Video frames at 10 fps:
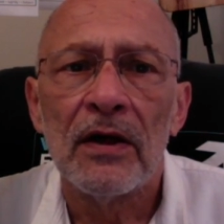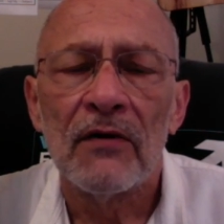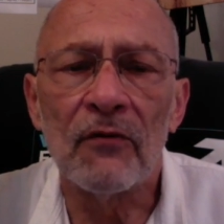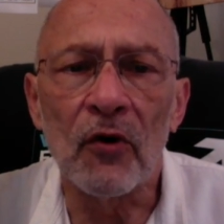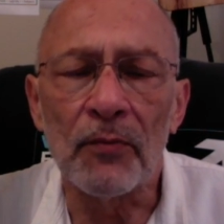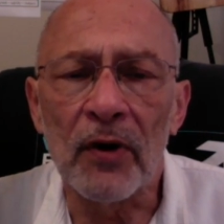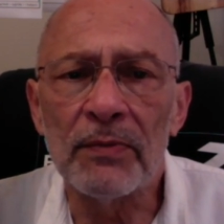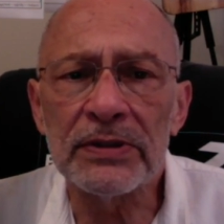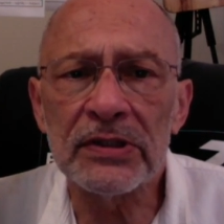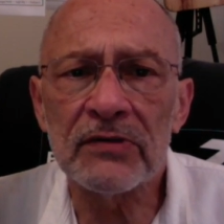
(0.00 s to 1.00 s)
for
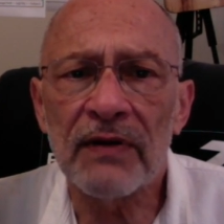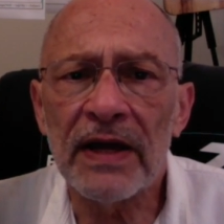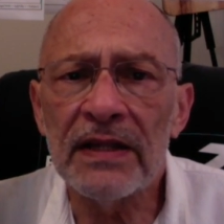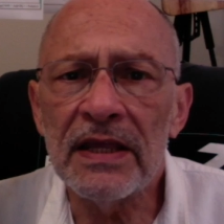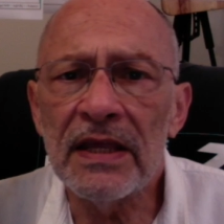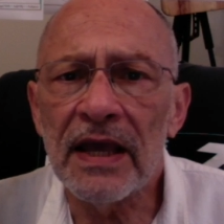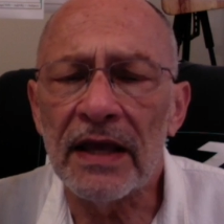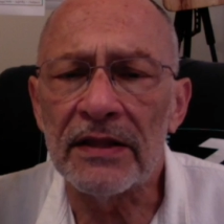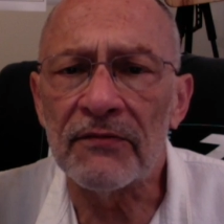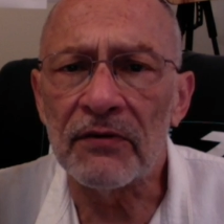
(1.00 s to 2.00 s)
purposes of ID
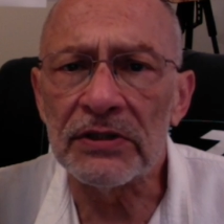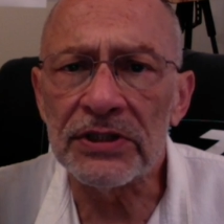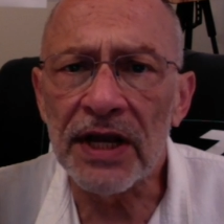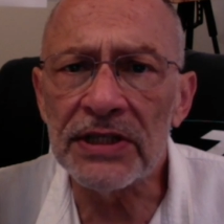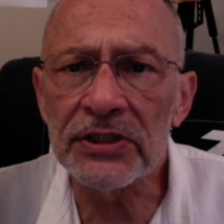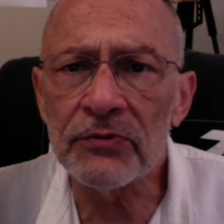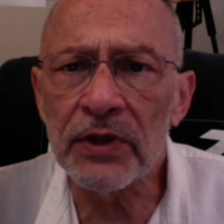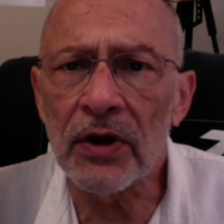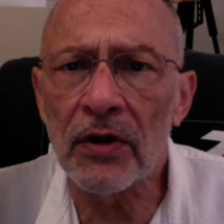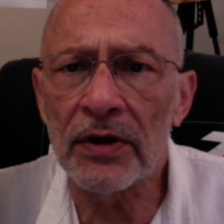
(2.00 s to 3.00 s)
and differentiation
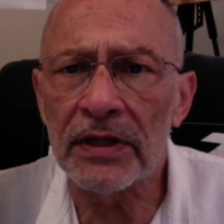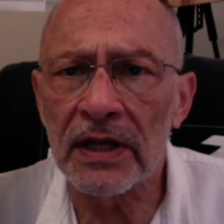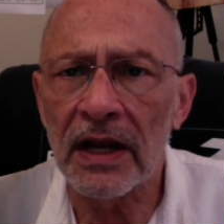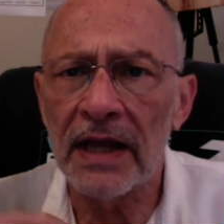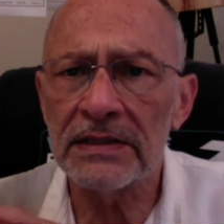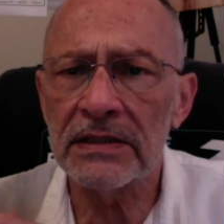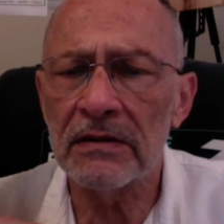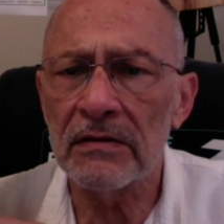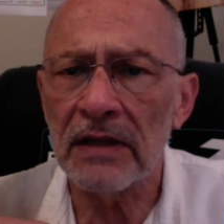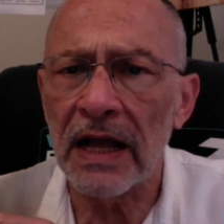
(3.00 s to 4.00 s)
regarding the
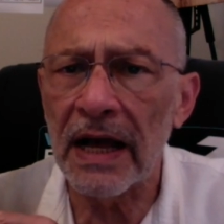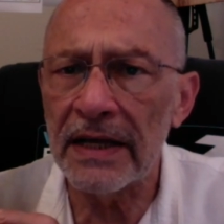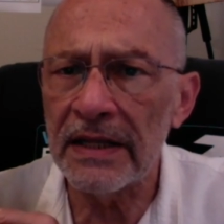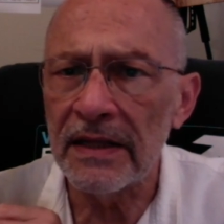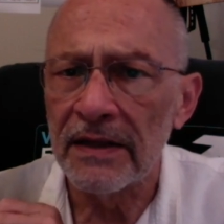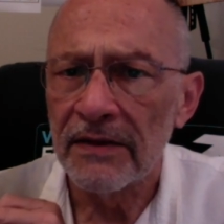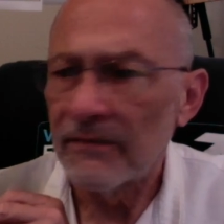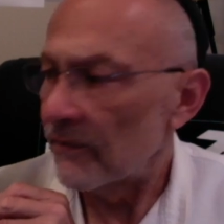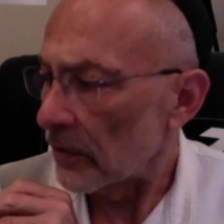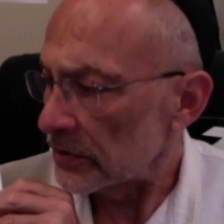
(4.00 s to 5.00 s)
classical Ari
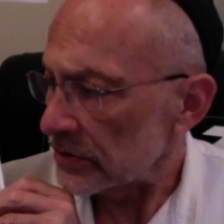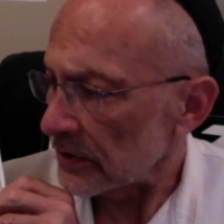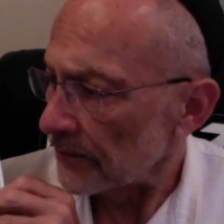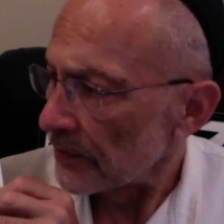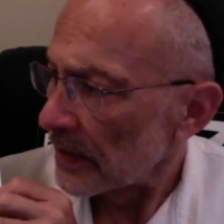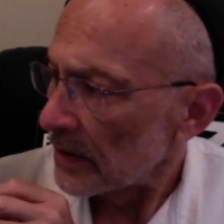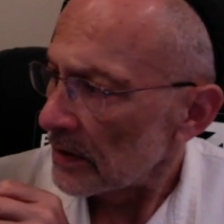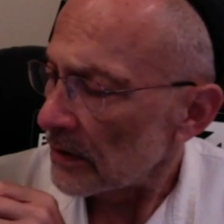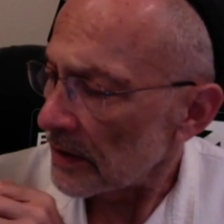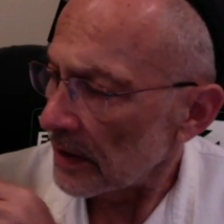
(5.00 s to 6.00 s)
version.
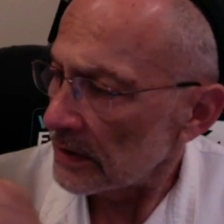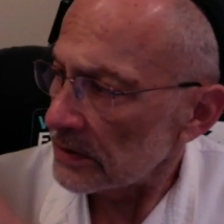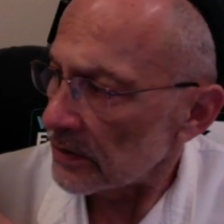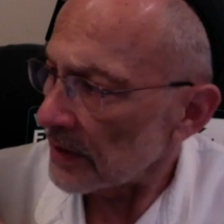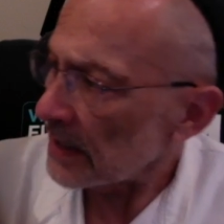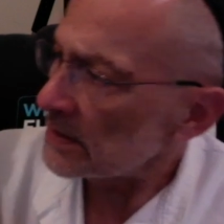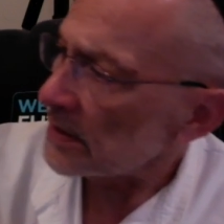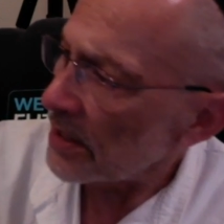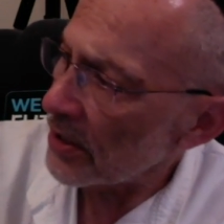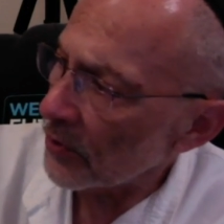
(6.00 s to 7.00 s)
Okay, so that's
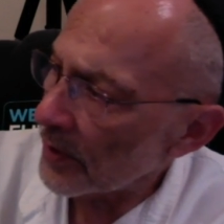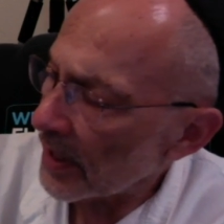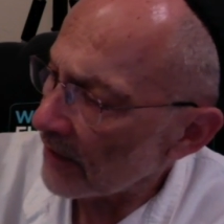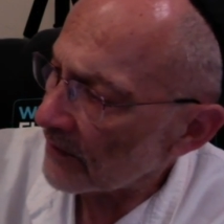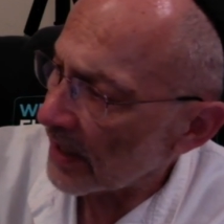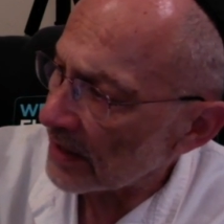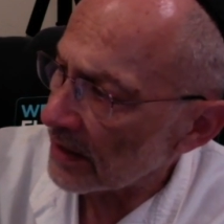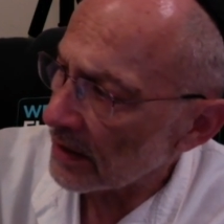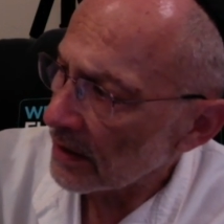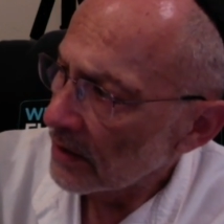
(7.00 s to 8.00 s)
here we have
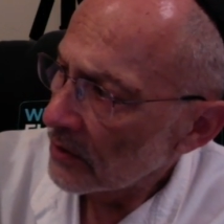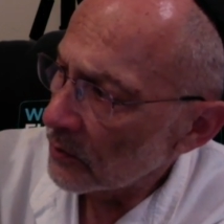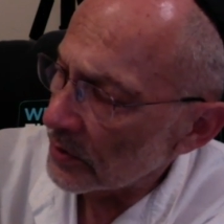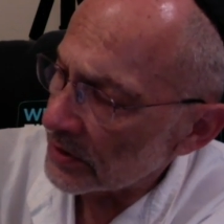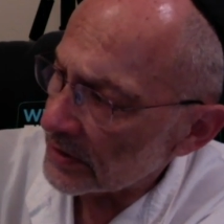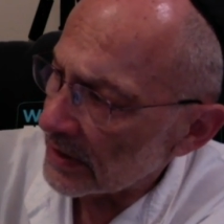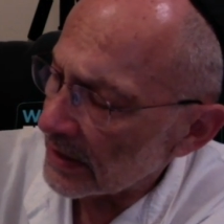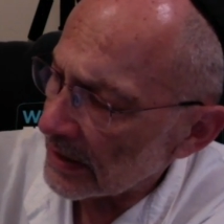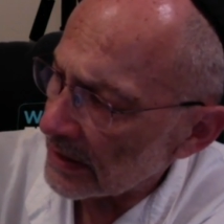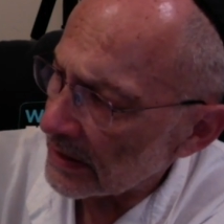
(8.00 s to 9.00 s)
Keter, which is
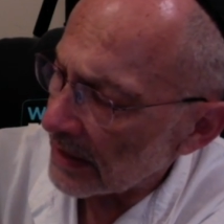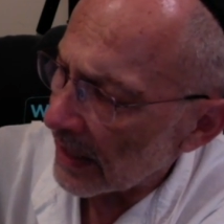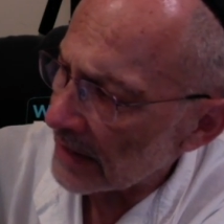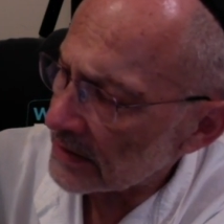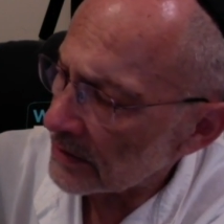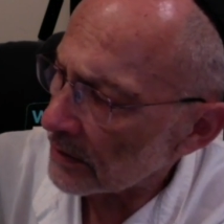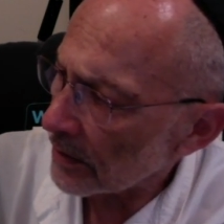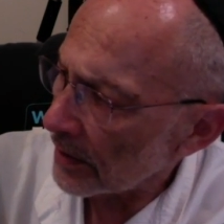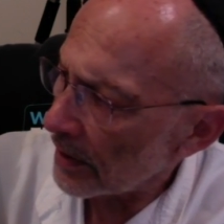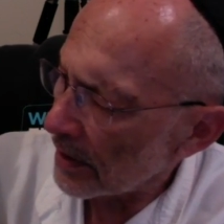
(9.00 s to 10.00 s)
the
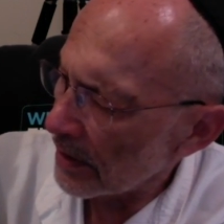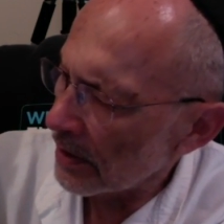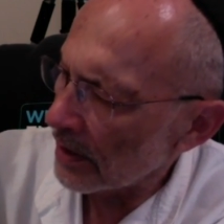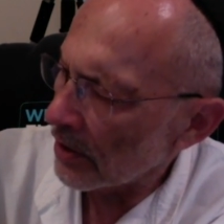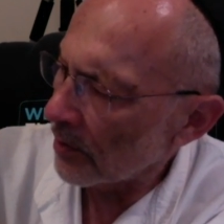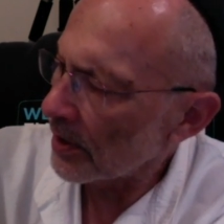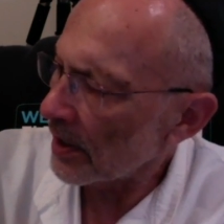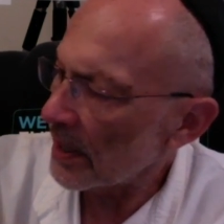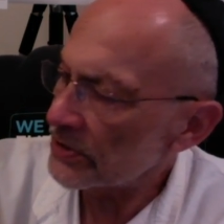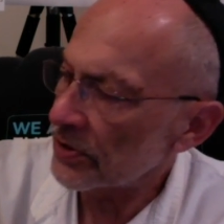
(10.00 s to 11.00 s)
classical
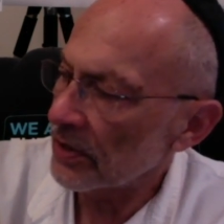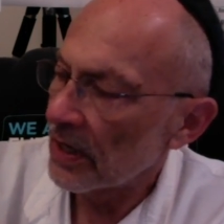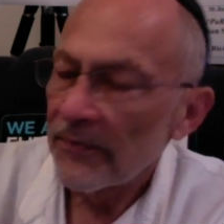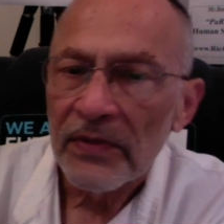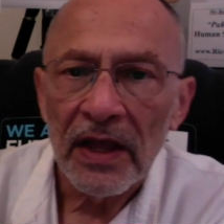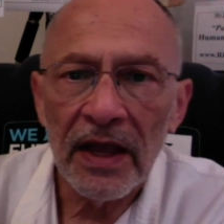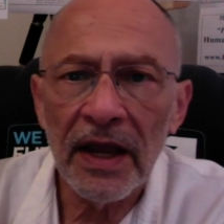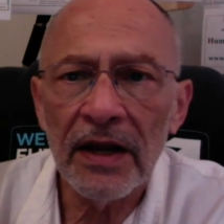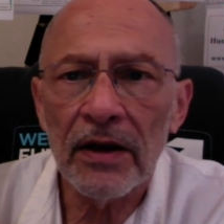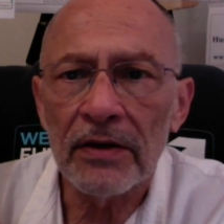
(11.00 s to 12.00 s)
nomenclature,
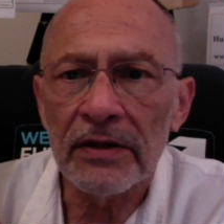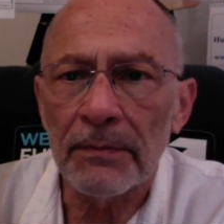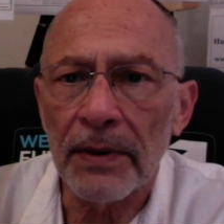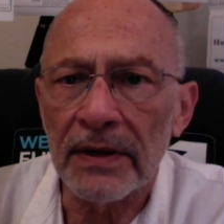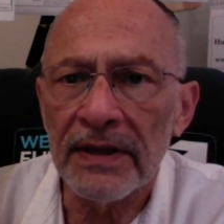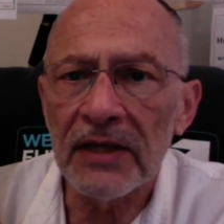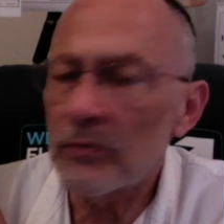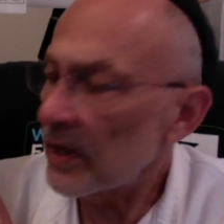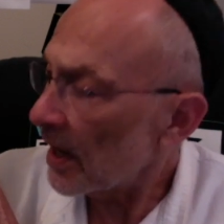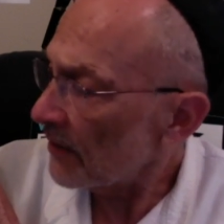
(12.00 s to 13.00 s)
and on the Pardes
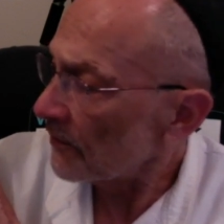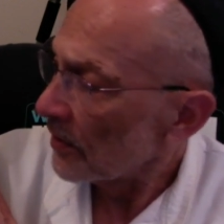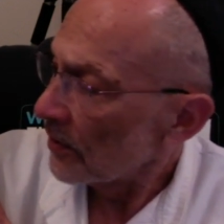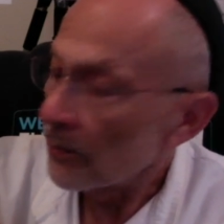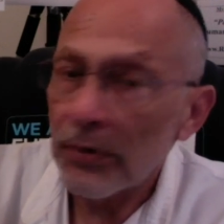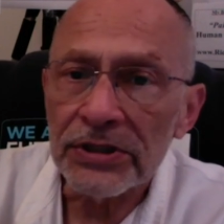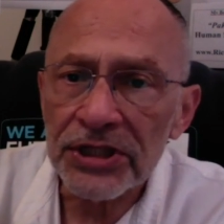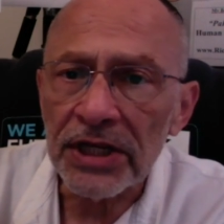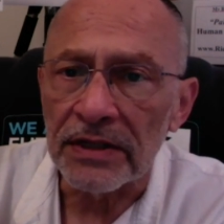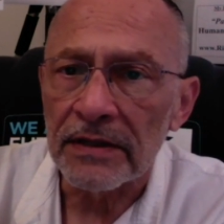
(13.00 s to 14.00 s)
we have
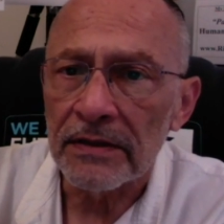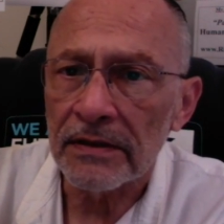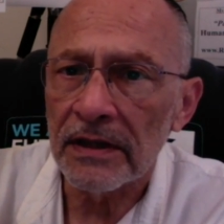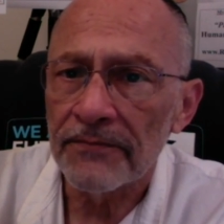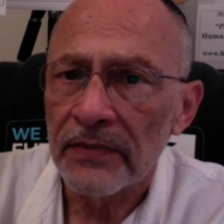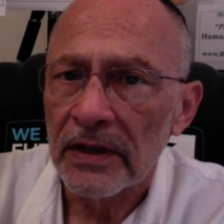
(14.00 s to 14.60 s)
Breshit, okay?